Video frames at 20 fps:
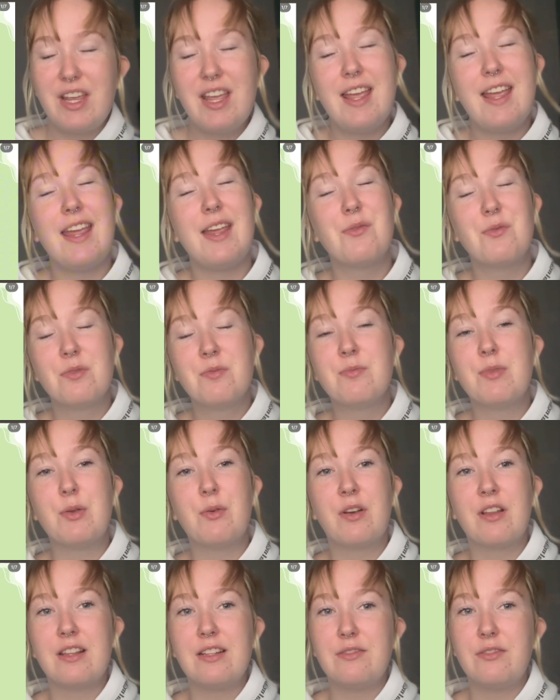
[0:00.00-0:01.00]
It wouldn't be one
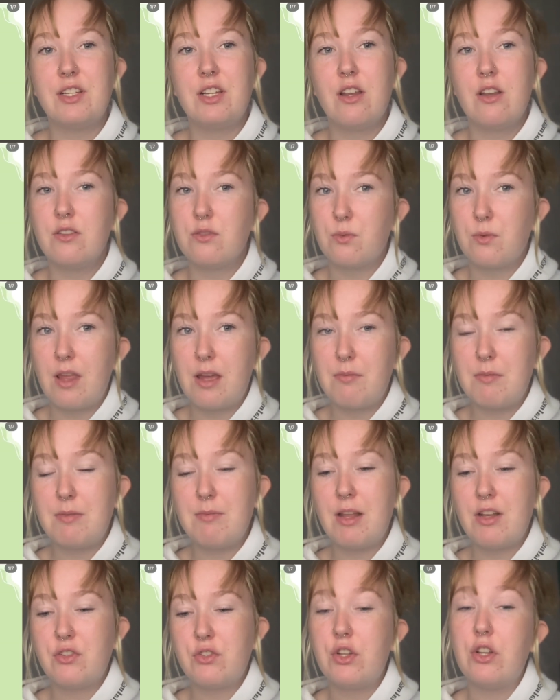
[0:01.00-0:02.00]
of these videos without me
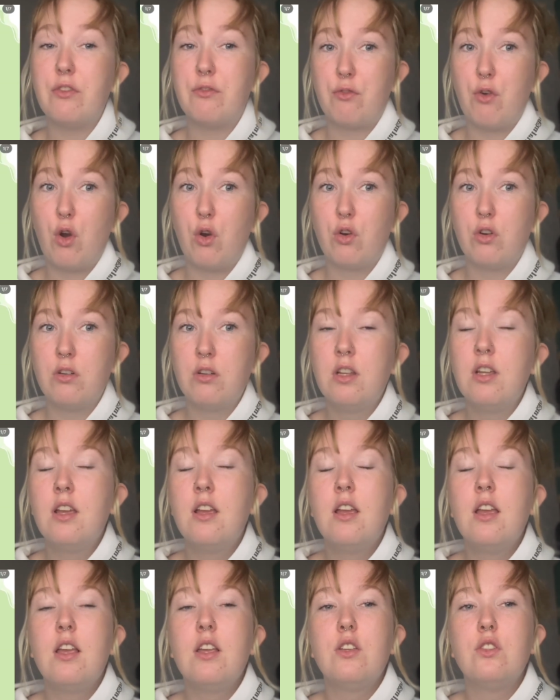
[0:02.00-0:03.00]
mentioning a frog,
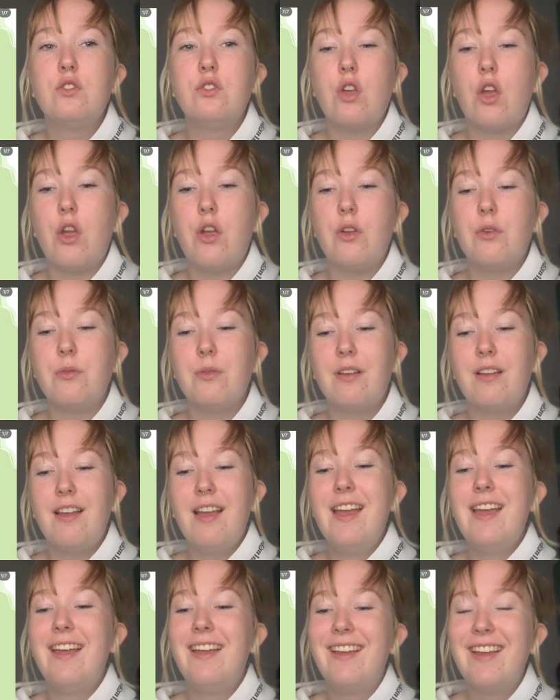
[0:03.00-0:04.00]
so
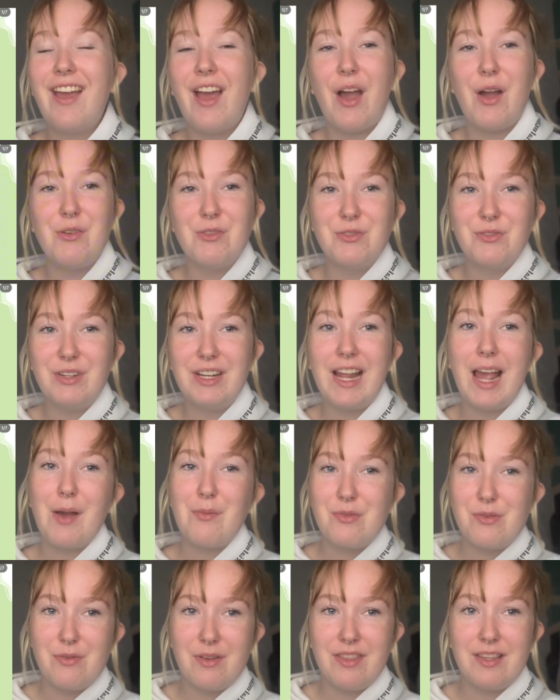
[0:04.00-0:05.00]
I was really
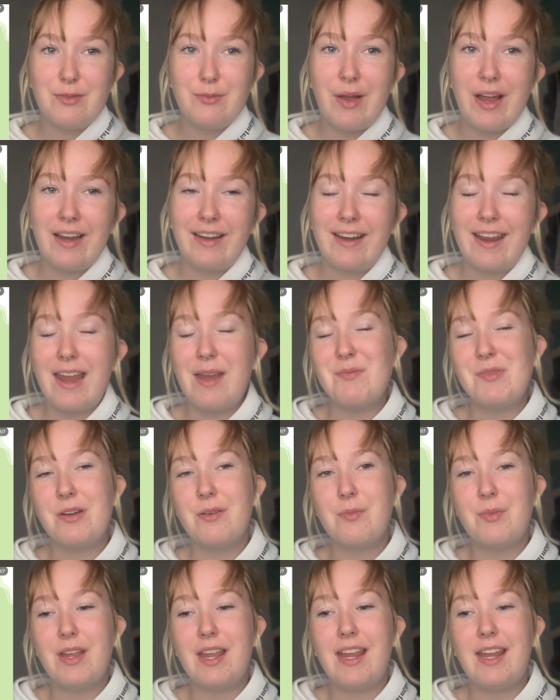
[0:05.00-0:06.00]
happy when this pattern came up.
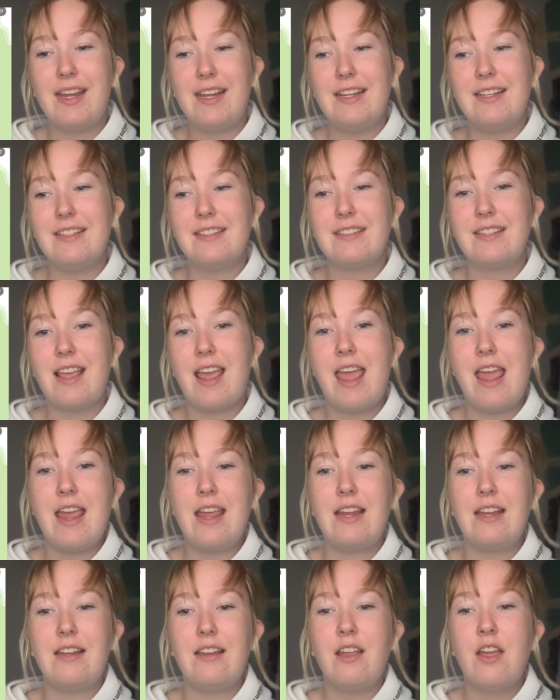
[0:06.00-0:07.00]
It is
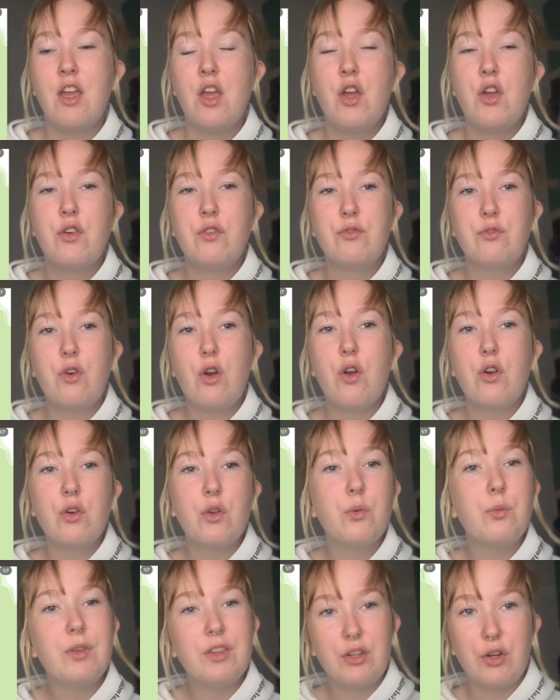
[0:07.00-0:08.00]
a frog
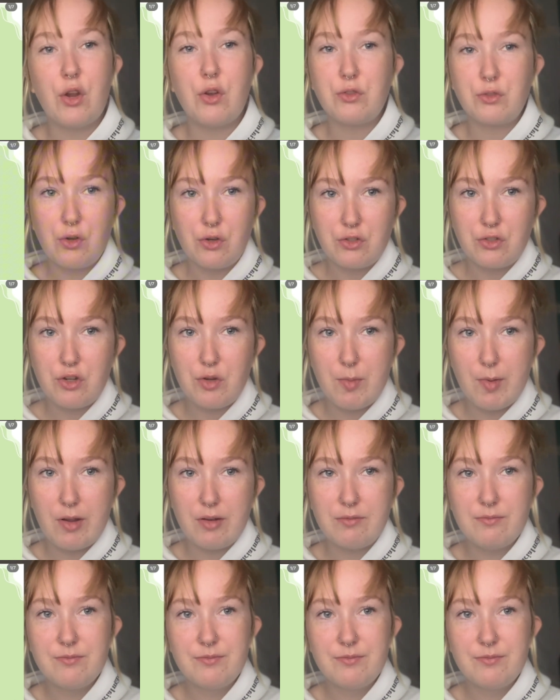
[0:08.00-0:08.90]
with a ghost costume on.